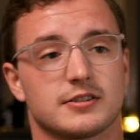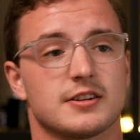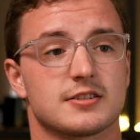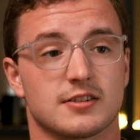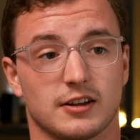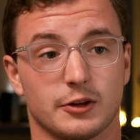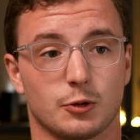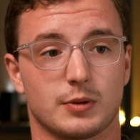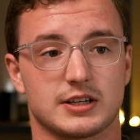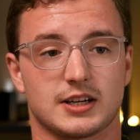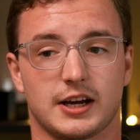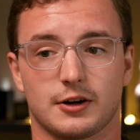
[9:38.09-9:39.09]
This is a little
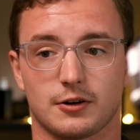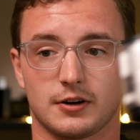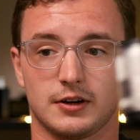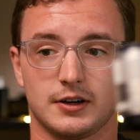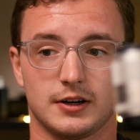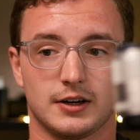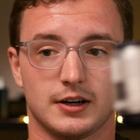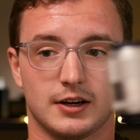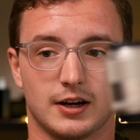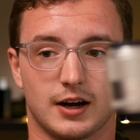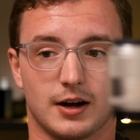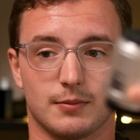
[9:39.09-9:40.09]
bit tighter,
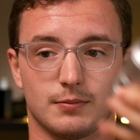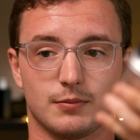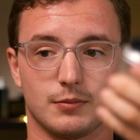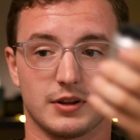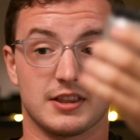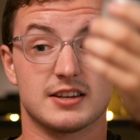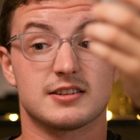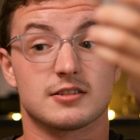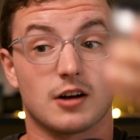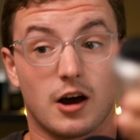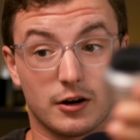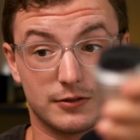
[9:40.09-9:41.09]
but this is
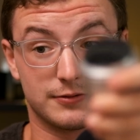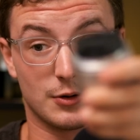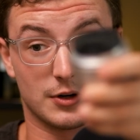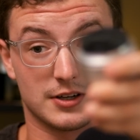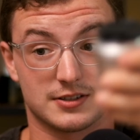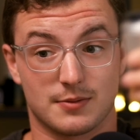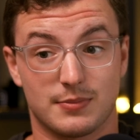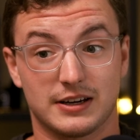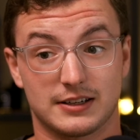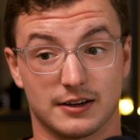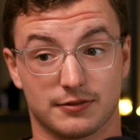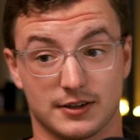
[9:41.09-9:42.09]
autofocus. The big
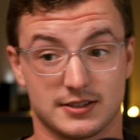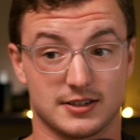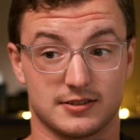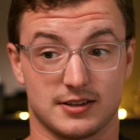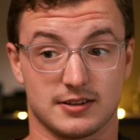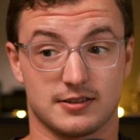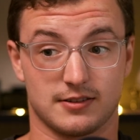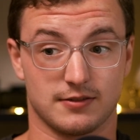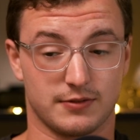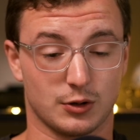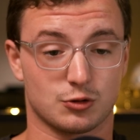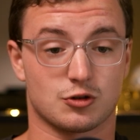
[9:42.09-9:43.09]
difference is this
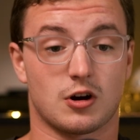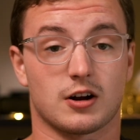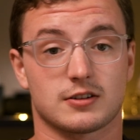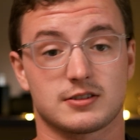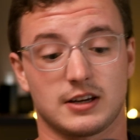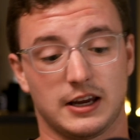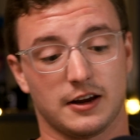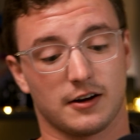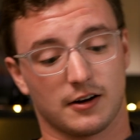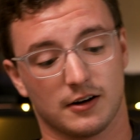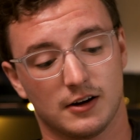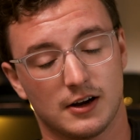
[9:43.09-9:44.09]
Viltrox
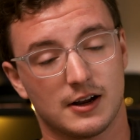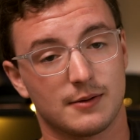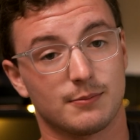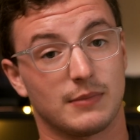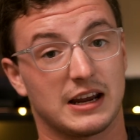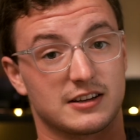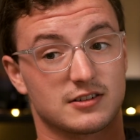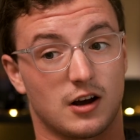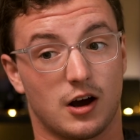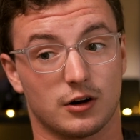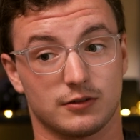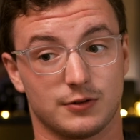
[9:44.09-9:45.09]
here makes
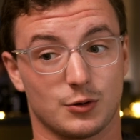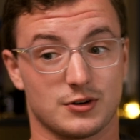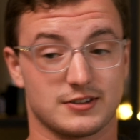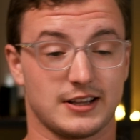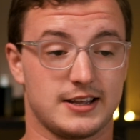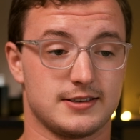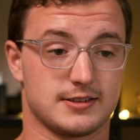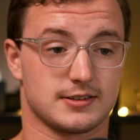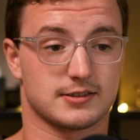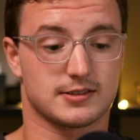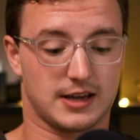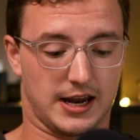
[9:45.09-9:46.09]
autofocus
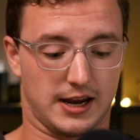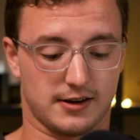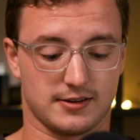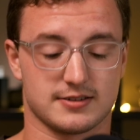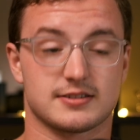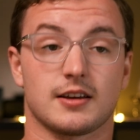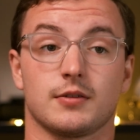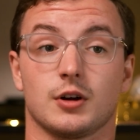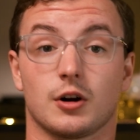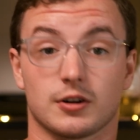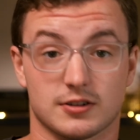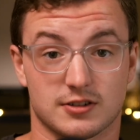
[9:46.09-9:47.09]
lenses, and the 7
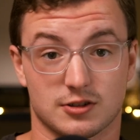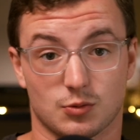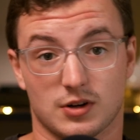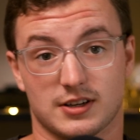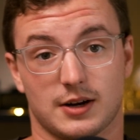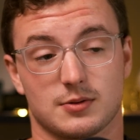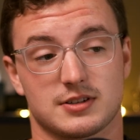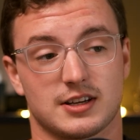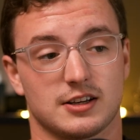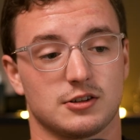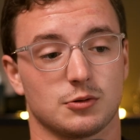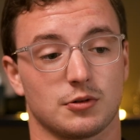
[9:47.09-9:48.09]
Artisans one that I was
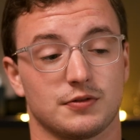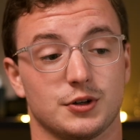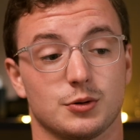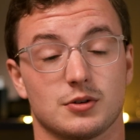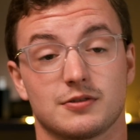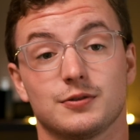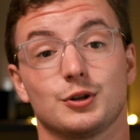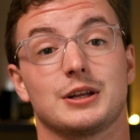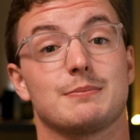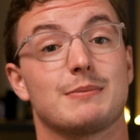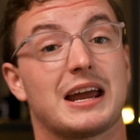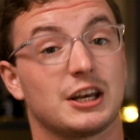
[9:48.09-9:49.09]
sent to review is fully
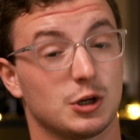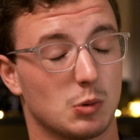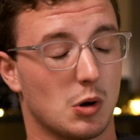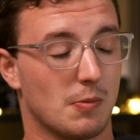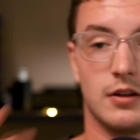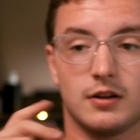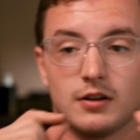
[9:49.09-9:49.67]
manual.